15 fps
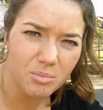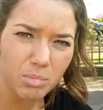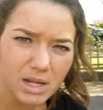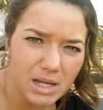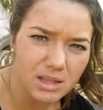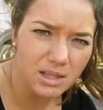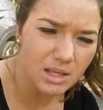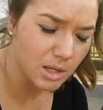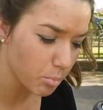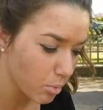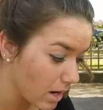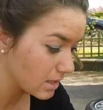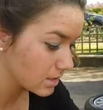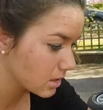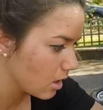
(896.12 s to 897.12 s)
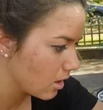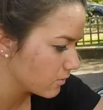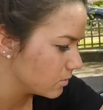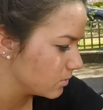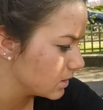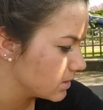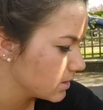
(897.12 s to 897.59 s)
bleed the brakes
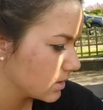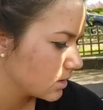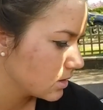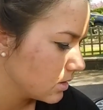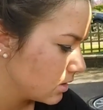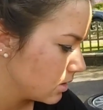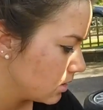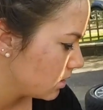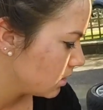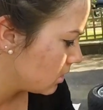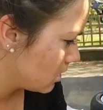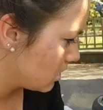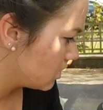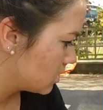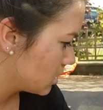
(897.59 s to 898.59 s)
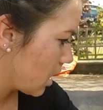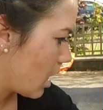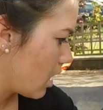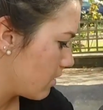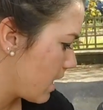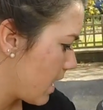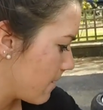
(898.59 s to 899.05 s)
afterwards.
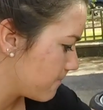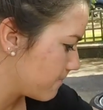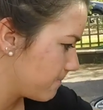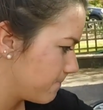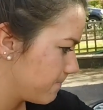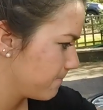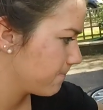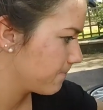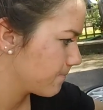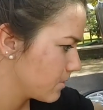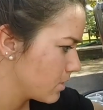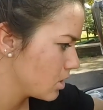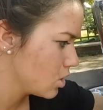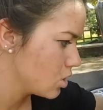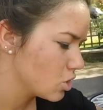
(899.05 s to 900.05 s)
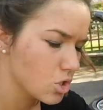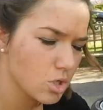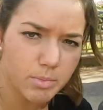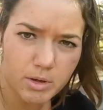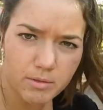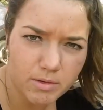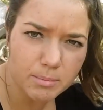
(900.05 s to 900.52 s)
So yeah, should
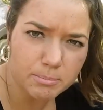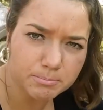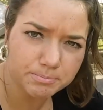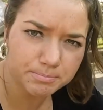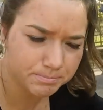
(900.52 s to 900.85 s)
be good fun.